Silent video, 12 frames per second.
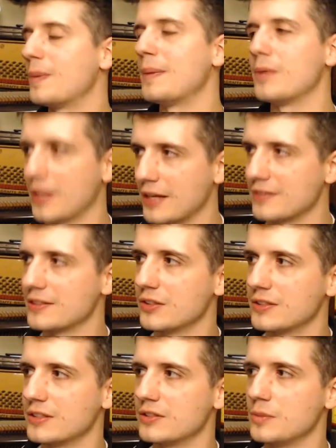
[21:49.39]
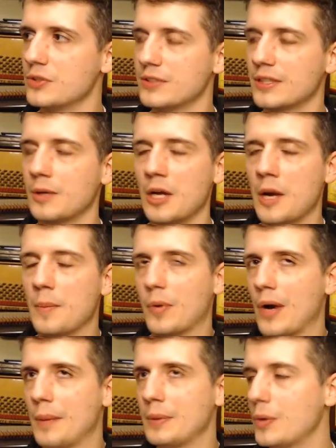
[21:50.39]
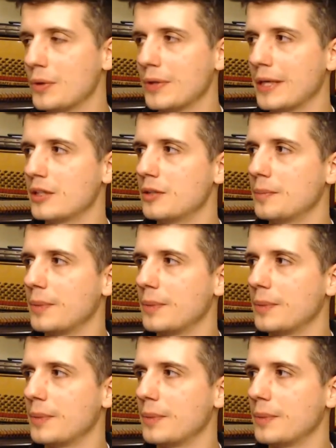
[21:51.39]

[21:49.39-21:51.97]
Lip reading: maybe not as serious into music, probably won't like her.